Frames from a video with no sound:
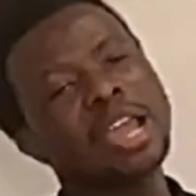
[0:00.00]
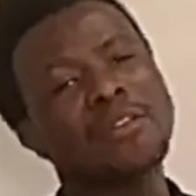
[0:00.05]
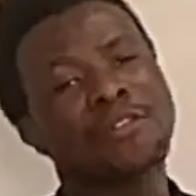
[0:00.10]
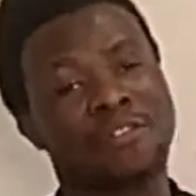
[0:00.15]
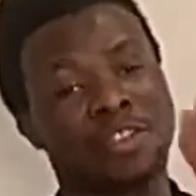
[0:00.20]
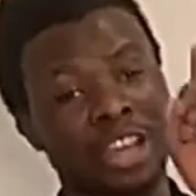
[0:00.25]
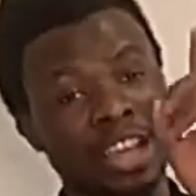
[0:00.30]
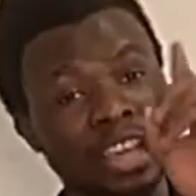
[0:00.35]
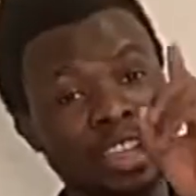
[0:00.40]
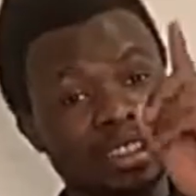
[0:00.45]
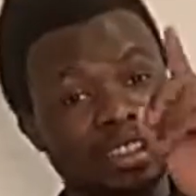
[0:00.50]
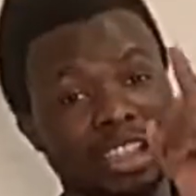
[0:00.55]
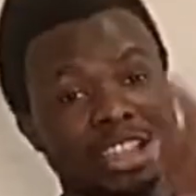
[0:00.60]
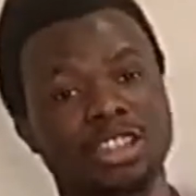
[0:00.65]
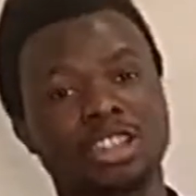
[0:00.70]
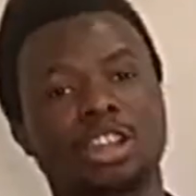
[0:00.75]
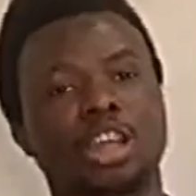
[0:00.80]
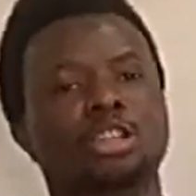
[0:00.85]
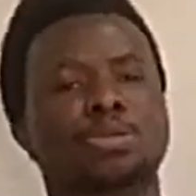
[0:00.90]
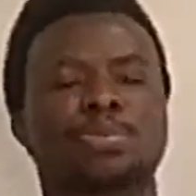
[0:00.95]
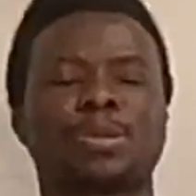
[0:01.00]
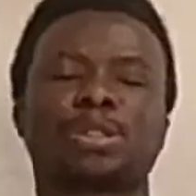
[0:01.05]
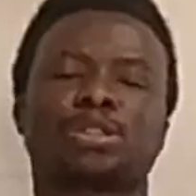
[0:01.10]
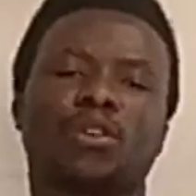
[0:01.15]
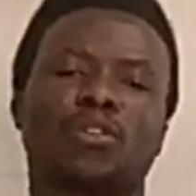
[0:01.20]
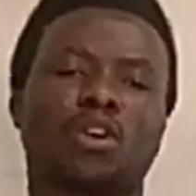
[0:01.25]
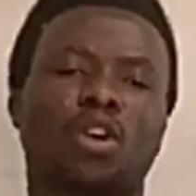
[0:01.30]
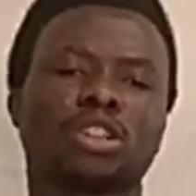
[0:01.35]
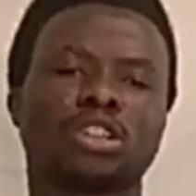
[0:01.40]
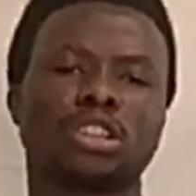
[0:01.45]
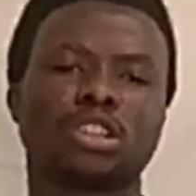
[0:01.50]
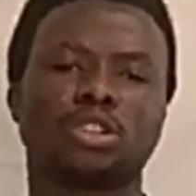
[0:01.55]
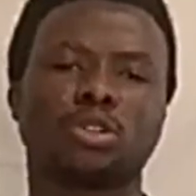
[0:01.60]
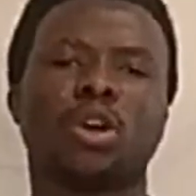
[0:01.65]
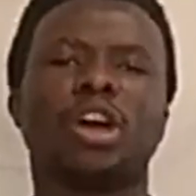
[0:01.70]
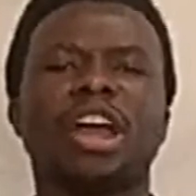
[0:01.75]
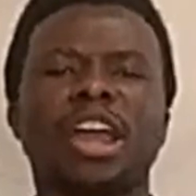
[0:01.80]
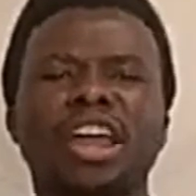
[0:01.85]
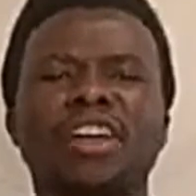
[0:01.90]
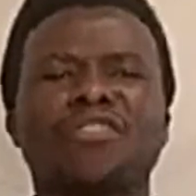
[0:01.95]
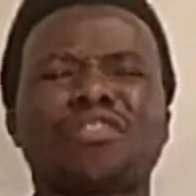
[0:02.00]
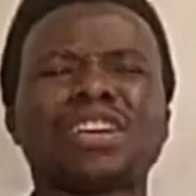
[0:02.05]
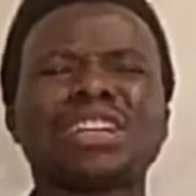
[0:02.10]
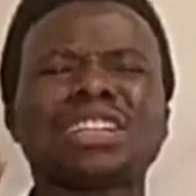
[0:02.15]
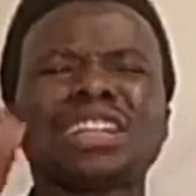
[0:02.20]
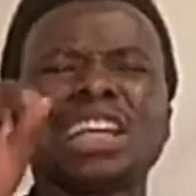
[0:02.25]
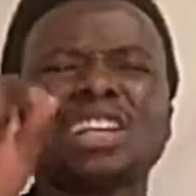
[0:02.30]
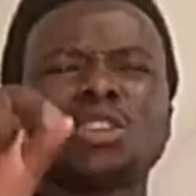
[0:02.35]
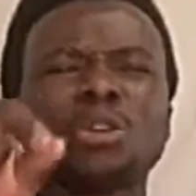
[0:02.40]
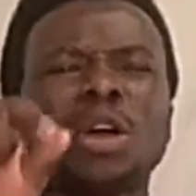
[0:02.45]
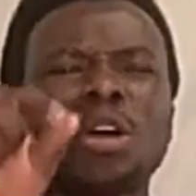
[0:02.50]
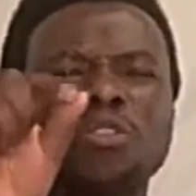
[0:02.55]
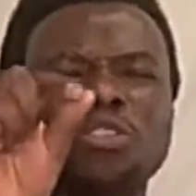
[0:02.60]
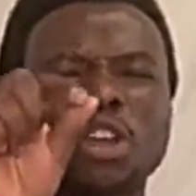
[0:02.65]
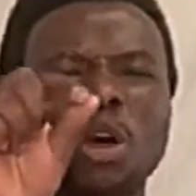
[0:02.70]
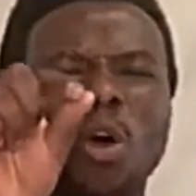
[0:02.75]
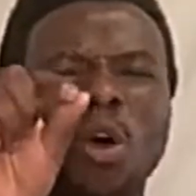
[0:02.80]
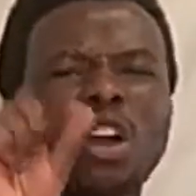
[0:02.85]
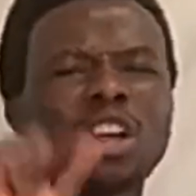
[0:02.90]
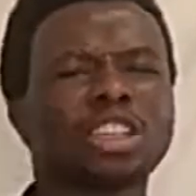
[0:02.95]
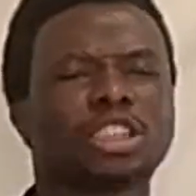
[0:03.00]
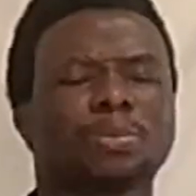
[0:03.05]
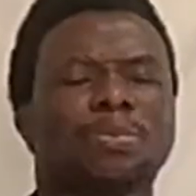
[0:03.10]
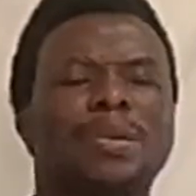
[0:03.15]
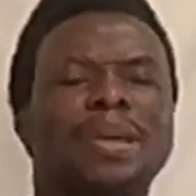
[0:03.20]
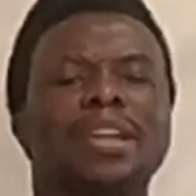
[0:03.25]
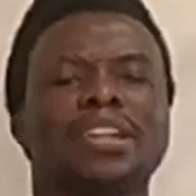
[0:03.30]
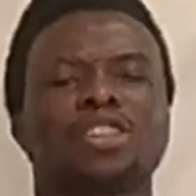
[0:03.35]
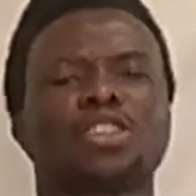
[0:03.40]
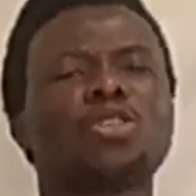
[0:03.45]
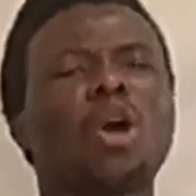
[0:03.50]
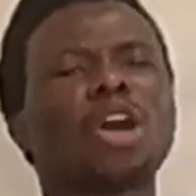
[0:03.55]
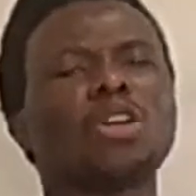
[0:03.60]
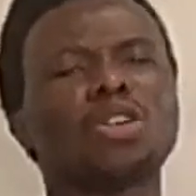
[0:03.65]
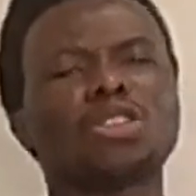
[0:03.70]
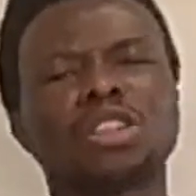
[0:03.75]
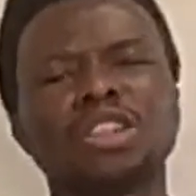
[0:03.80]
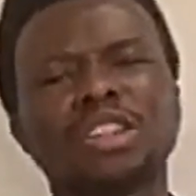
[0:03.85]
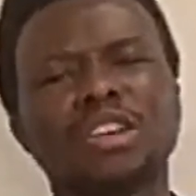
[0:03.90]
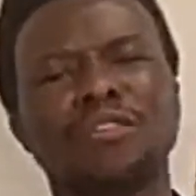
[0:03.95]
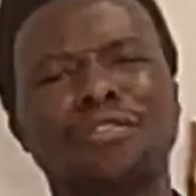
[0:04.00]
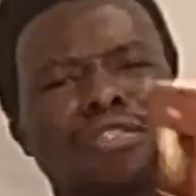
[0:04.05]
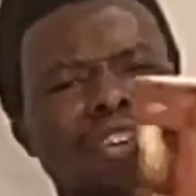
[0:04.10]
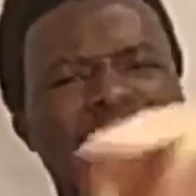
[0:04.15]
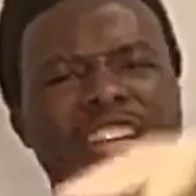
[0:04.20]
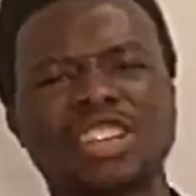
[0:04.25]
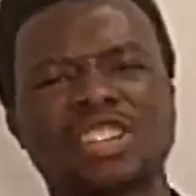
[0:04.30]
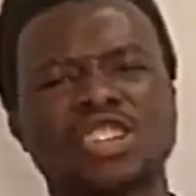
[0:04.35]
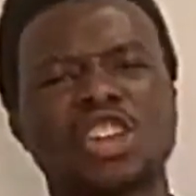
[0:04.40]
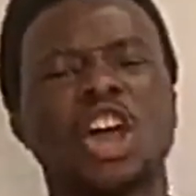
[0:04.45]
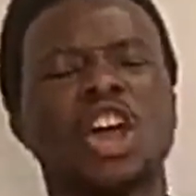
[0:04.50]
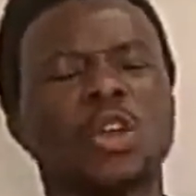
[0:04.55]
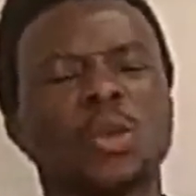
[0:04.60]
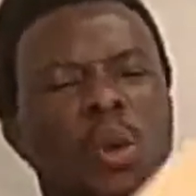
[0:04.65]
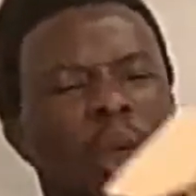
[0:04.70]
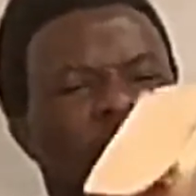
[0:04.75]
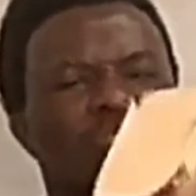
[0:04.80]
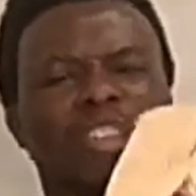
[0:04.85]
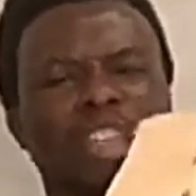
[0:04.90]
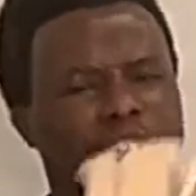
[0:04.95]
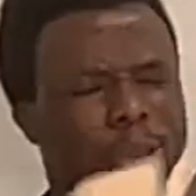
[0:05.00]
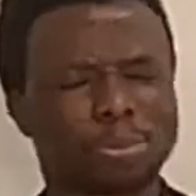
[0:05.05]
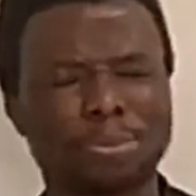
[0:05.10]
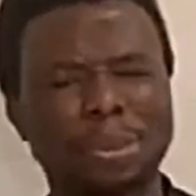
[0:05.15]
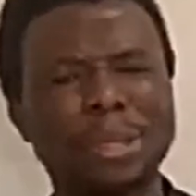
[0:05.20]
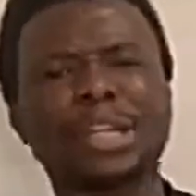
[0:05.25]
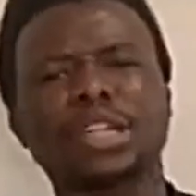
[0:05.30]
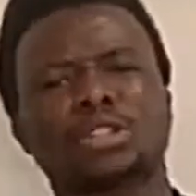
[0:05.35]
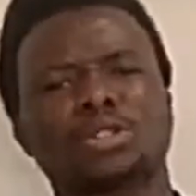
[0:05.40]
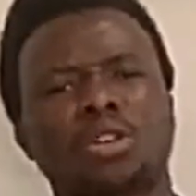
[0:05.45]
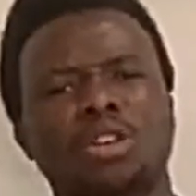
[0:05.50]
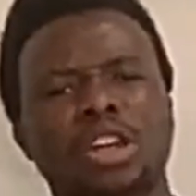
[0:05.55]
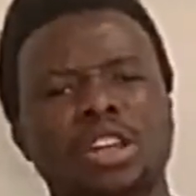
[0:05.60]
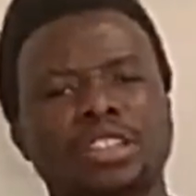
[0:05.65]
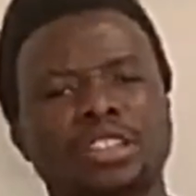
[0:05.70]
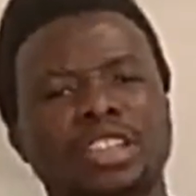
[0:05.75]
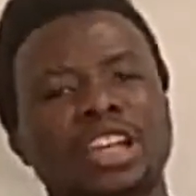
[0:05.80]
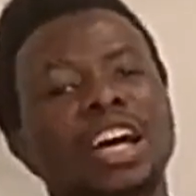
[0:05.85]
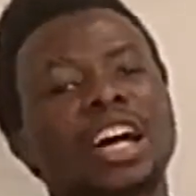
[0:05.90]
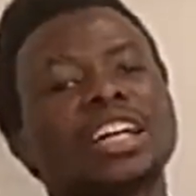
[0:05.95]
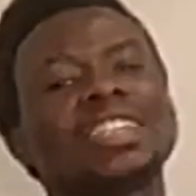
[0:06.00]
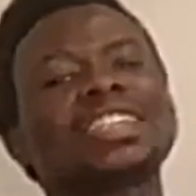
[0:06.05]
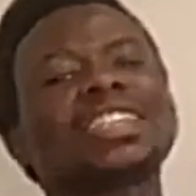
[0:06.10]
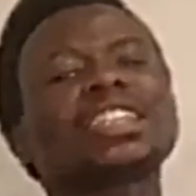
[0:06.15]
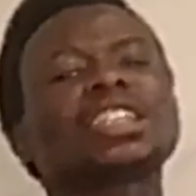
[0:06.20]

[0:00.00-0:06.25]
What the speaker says: If indeed the spirit of God in you, if indeed you have the Holy Spirit, you are not in the flesh. You are in the spirit already.